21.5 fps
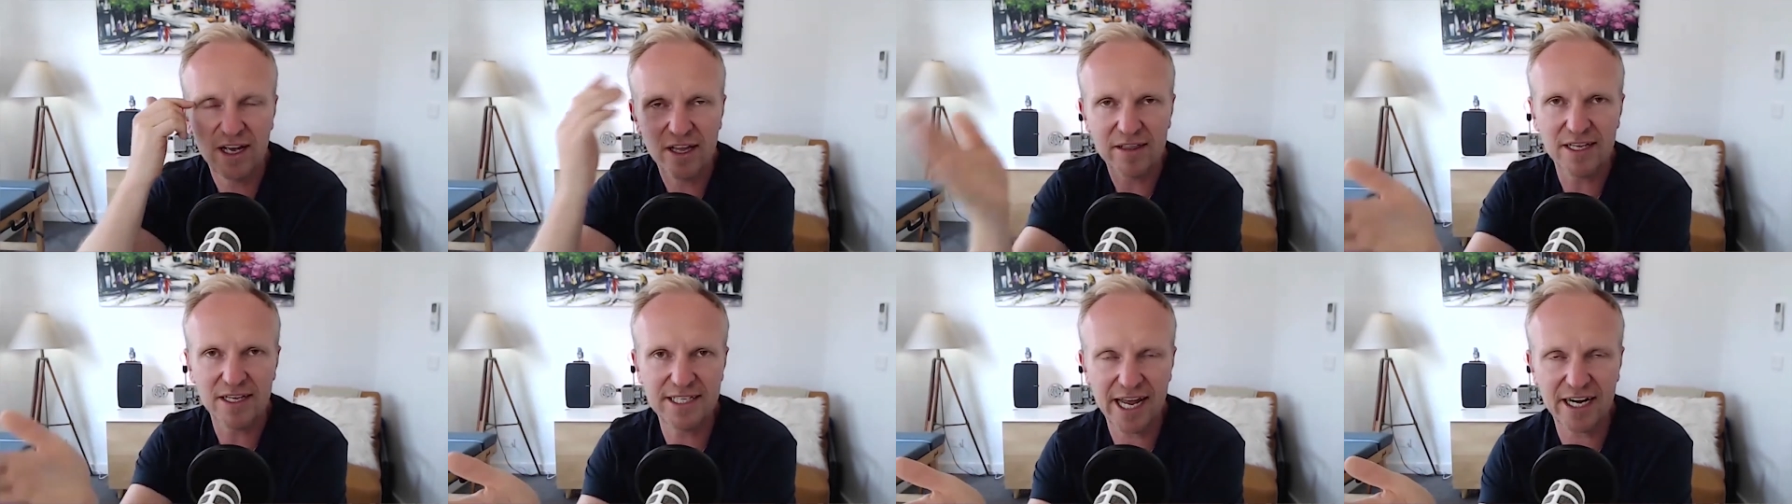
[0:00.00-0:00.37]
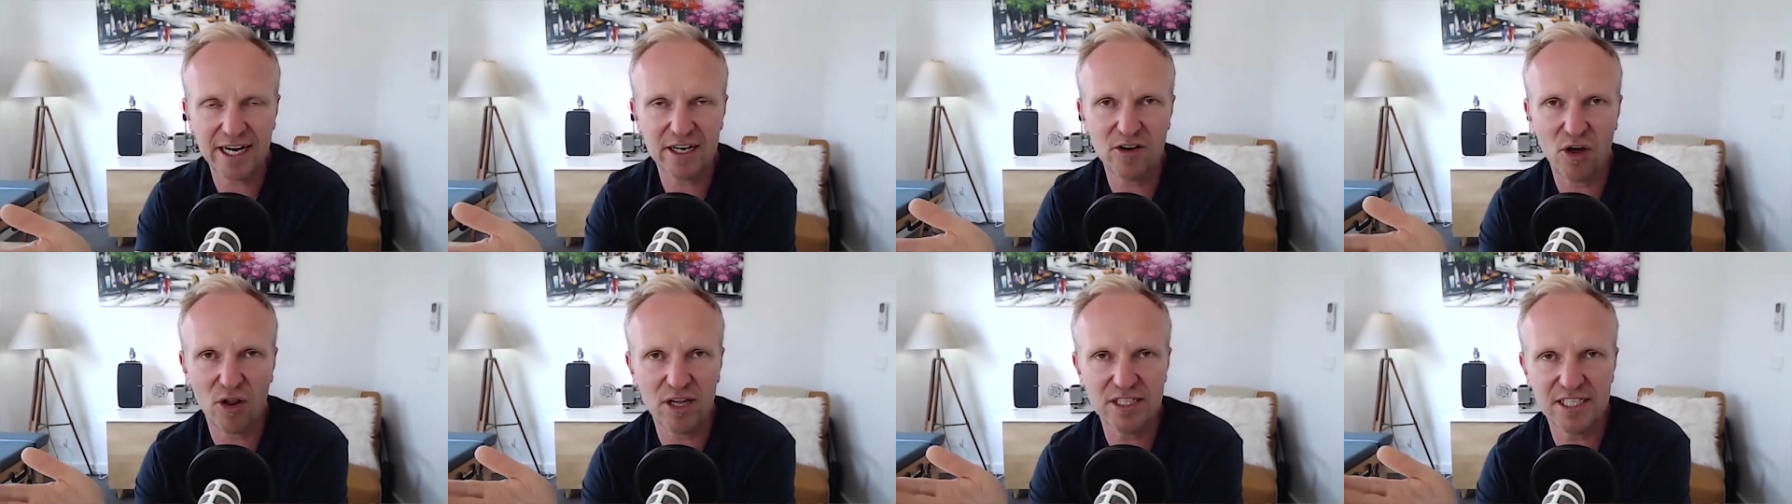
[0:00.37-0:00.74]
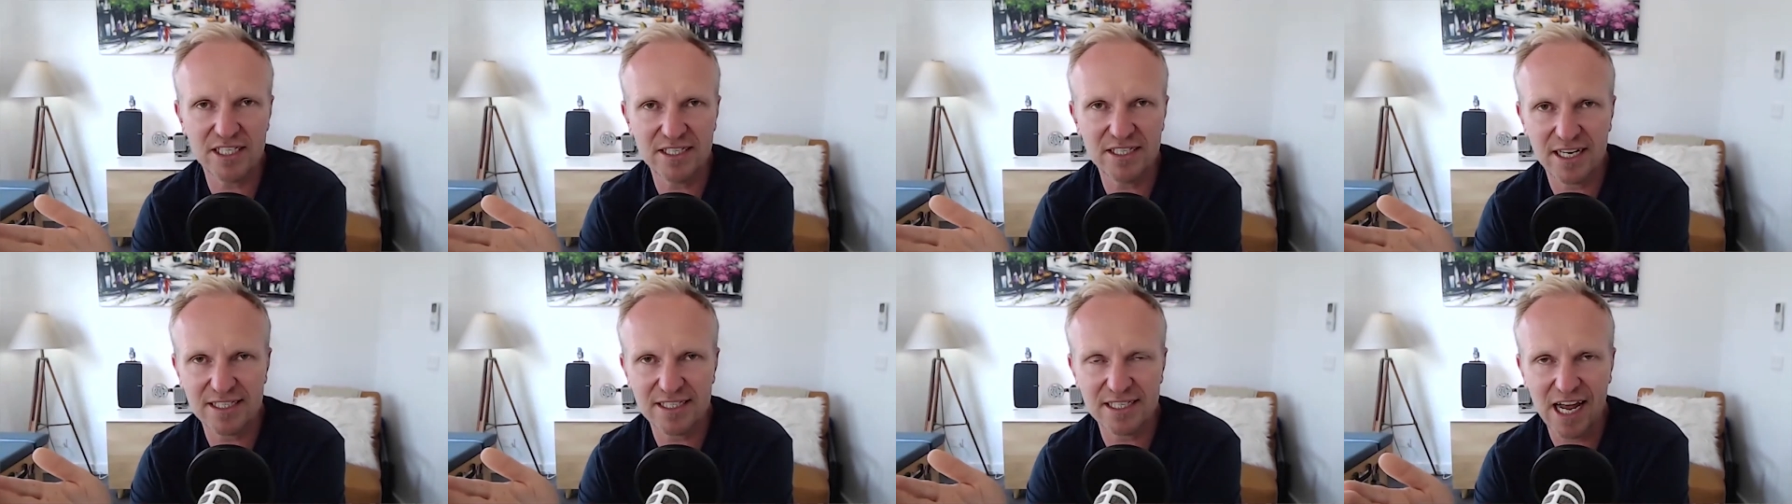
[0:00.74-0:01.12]
The technology
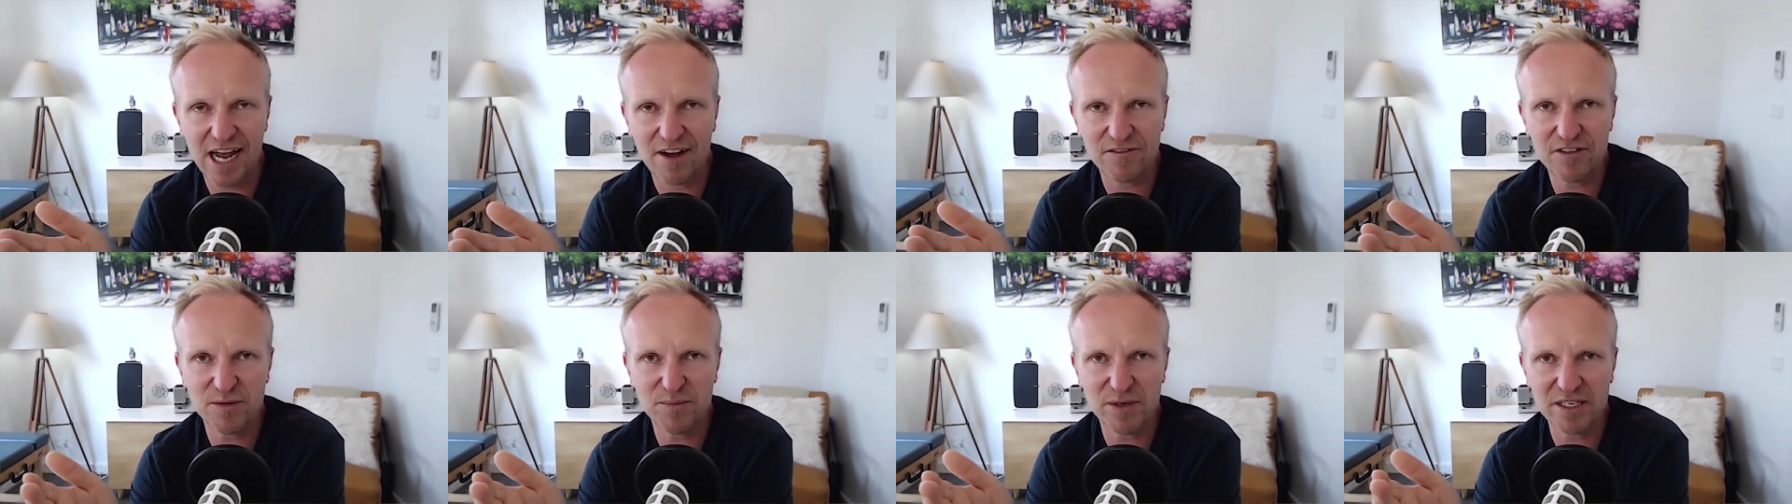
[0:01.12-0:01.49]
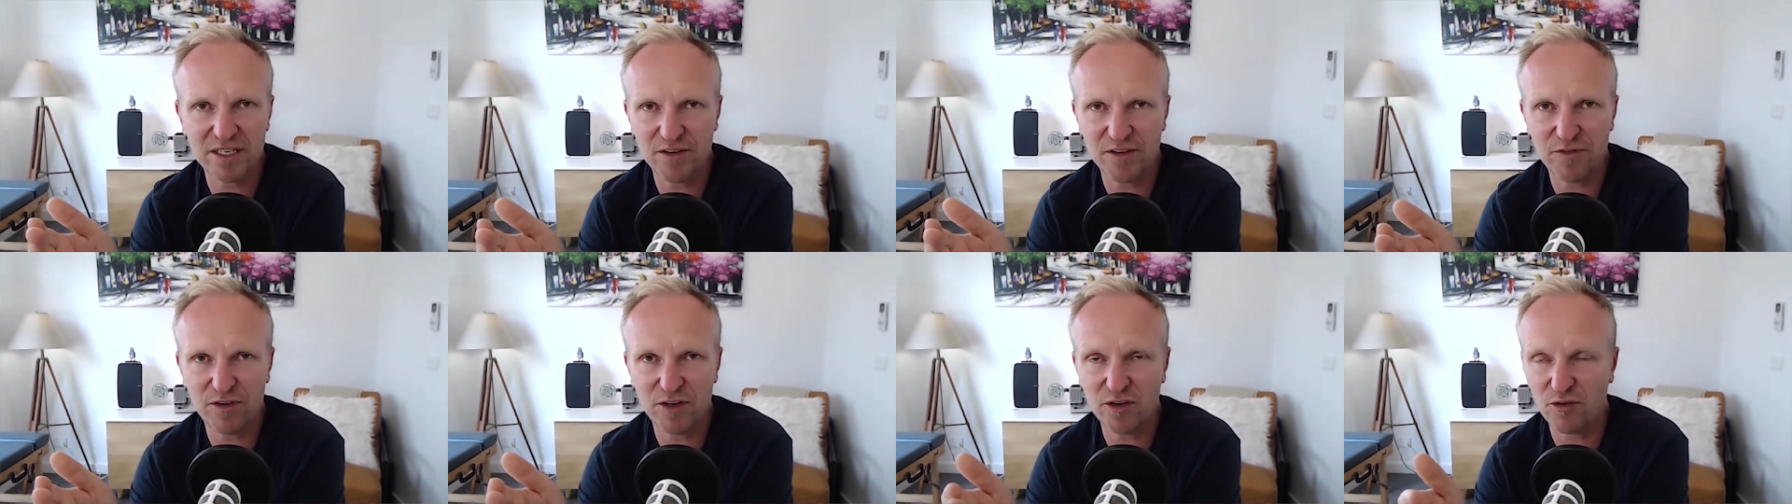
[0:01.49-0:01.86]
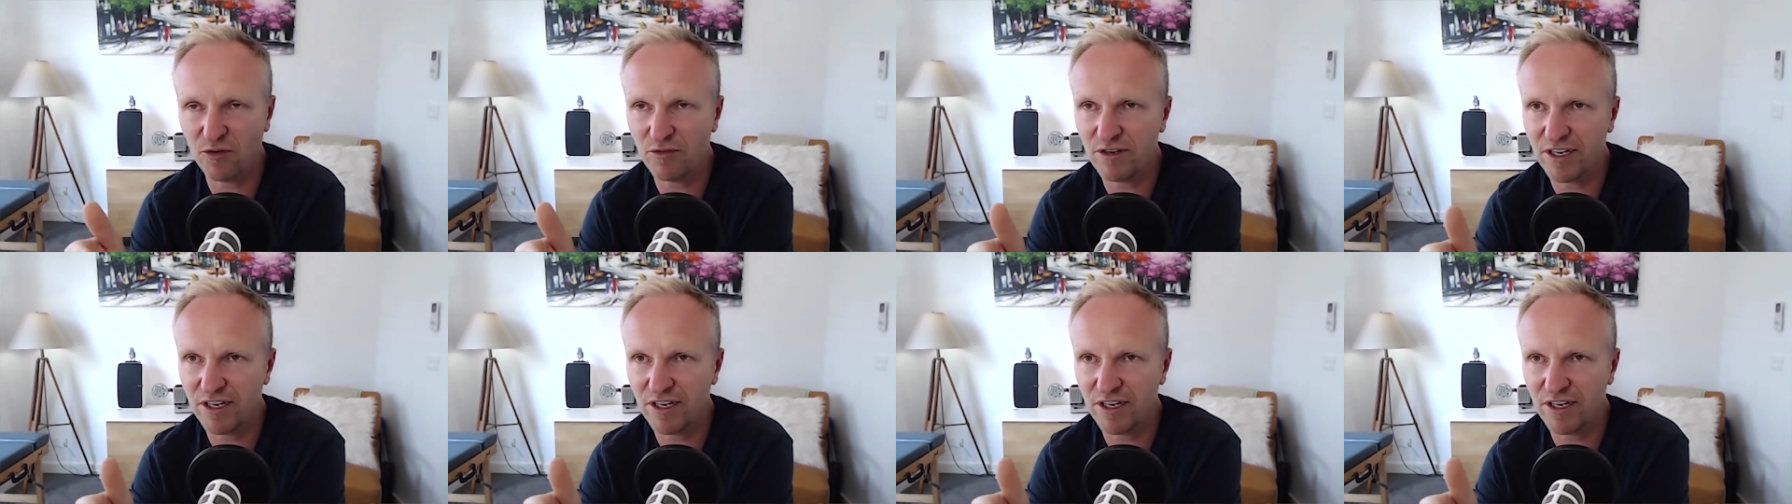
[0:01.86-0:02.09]
doesn't have to be difficult.